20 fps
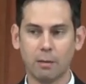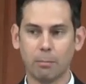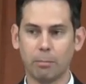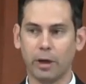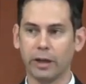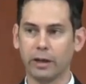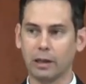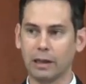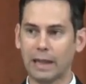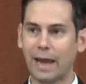
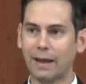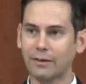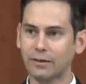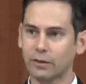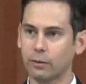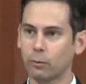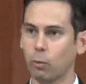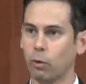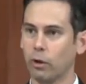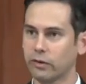But
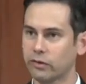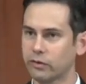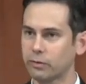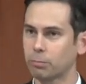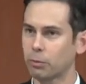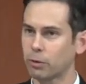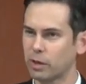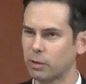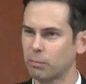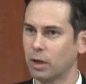Latin was
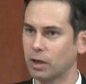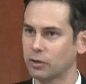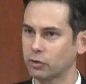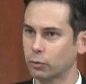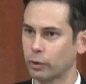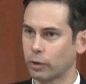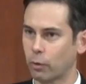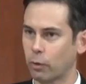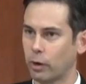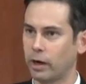pretty much
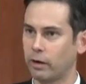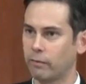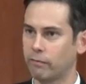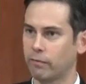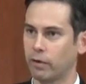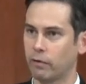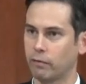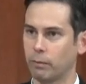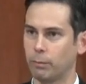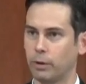required
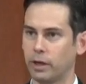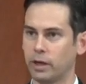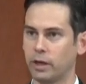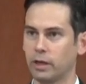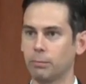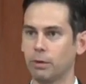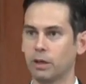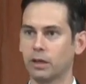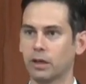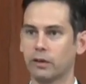for everybody
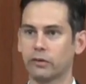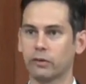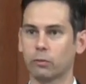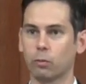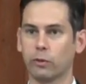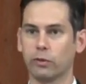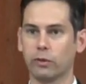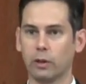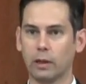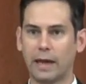because
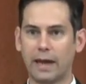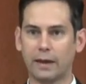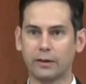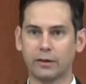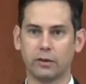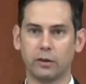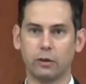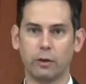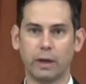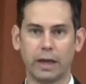with the
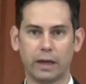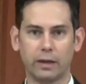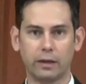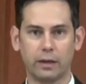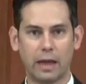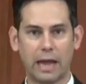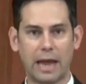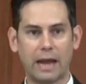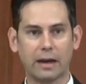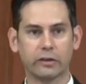Latin, you had
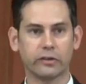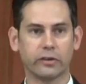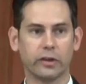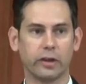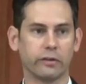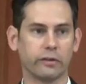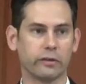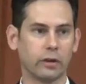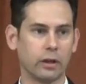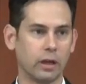
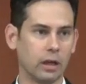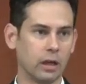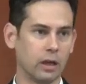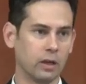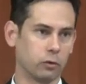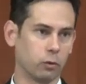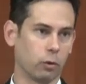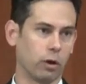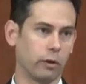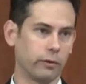access
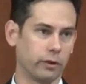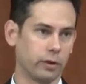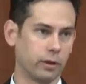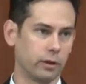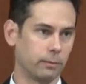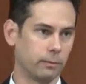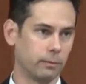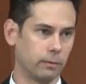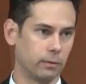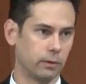to all the